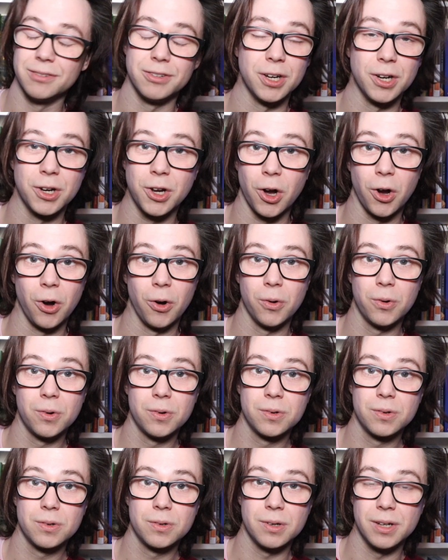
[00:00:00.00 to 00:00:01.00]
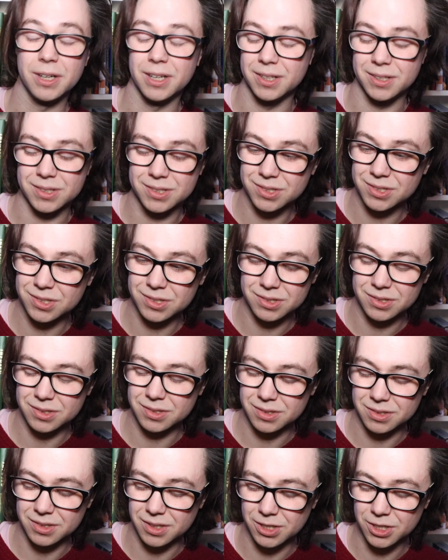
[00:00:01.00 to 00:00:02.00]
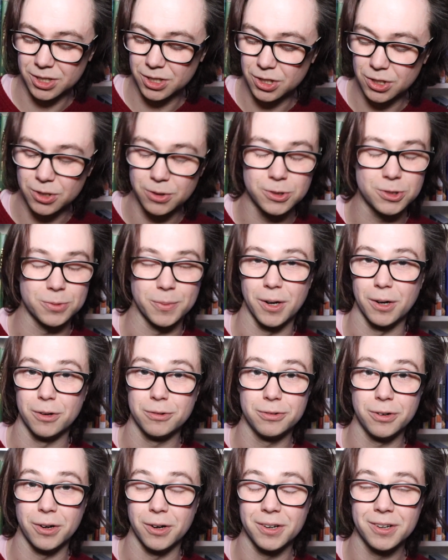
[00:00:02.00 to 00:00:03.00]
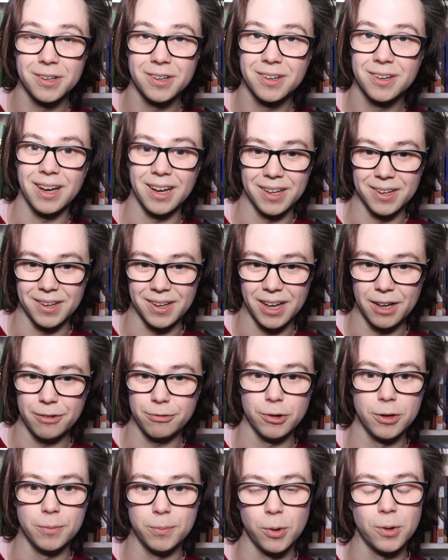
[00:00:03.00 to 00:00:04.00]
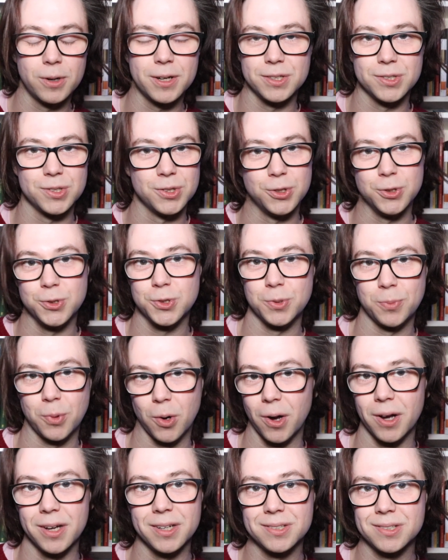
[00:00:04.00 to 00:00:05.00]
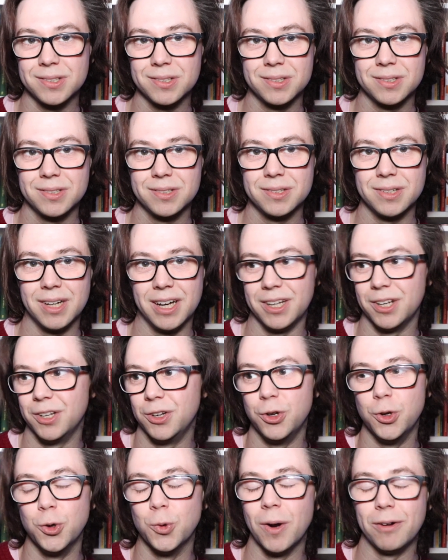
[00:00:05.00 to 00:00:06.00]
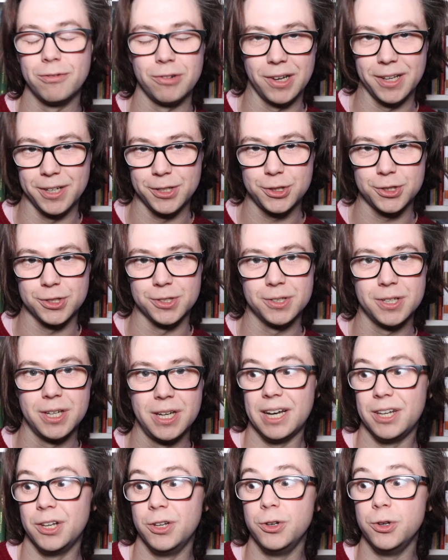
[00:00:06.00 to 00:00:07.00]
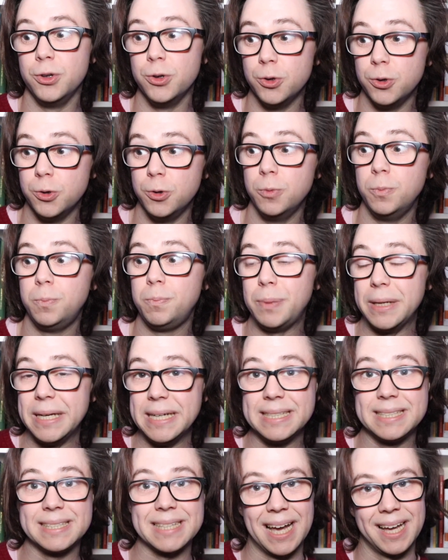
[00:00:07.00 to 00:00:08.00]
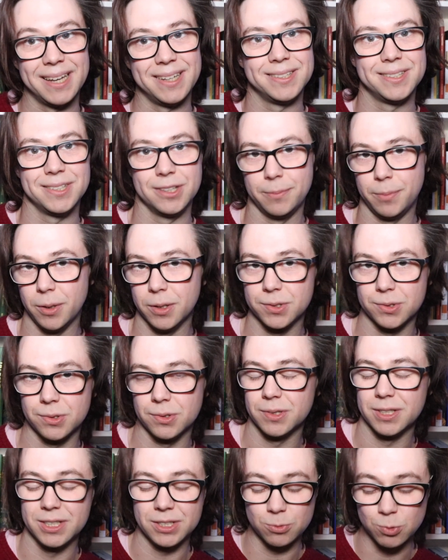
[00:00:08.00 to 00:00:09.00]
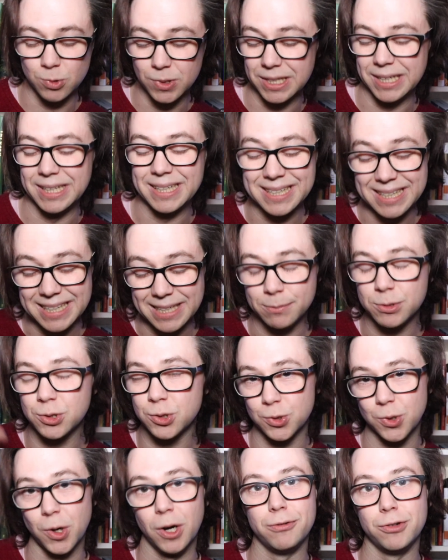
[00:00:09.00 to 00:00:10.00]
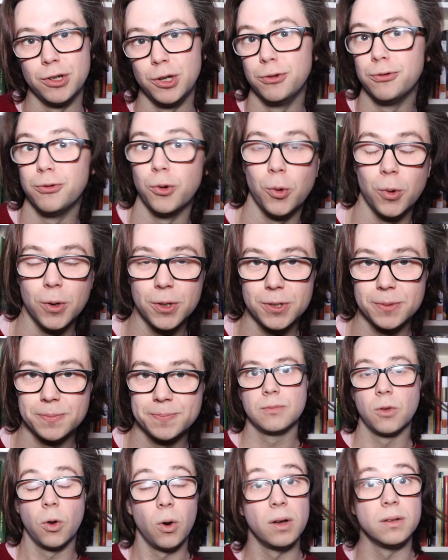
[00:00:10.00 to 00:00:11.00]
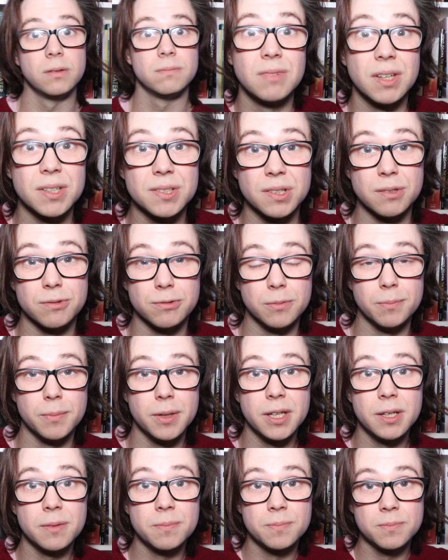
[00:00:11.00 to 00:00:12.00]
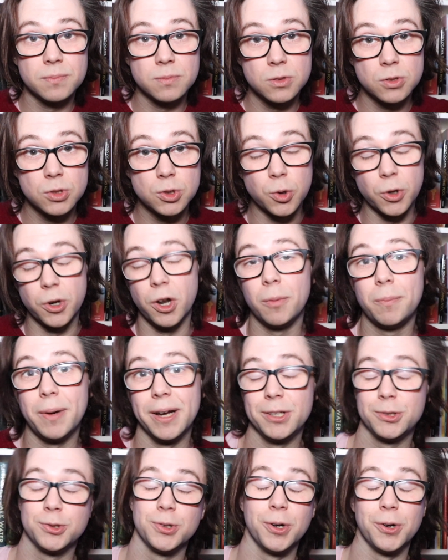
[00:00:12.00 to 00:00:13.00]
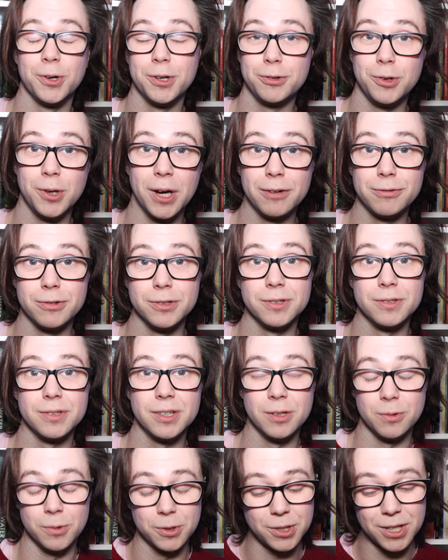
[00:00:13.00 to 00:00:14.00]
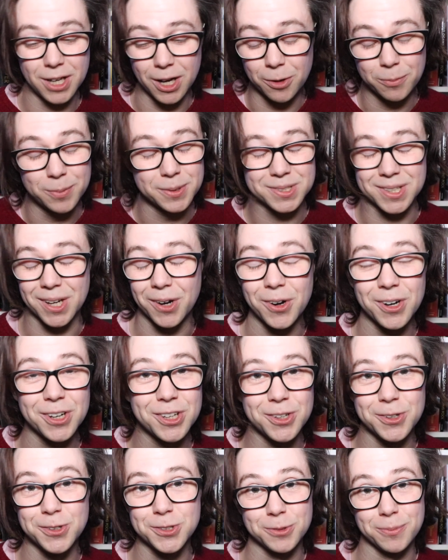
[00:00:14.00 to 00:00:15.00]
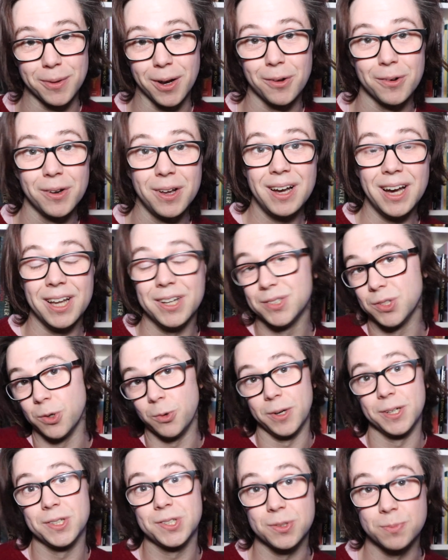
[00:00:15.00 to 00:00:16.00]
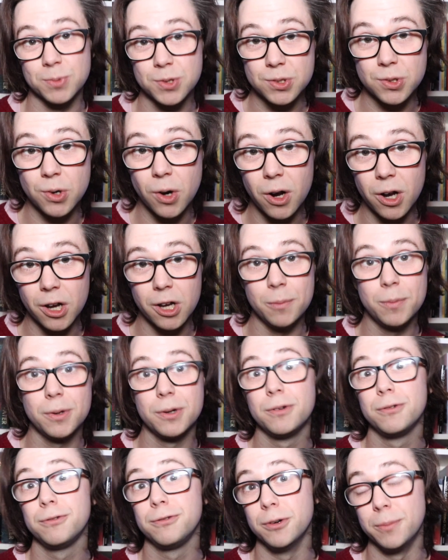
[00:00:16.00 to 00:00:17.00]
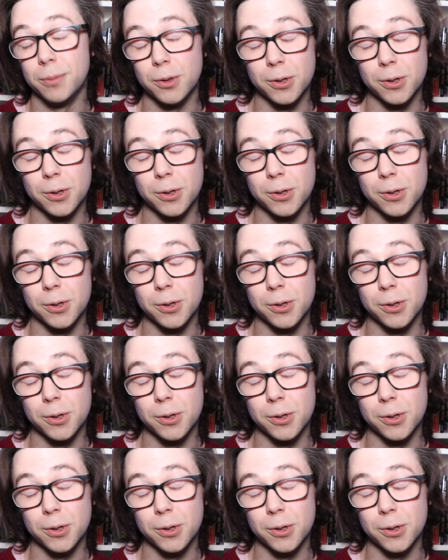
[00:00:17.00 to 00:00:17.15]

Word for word: Give it a go. It's a huge amount of fun, and every book is a new surprise, and a new revelation, and a new piece added to the puzzle. It really keeps driving you forward. All right, that's it from me. Join our Patreon if you haven't. It would help us out a huge amount. And as always, subscribe for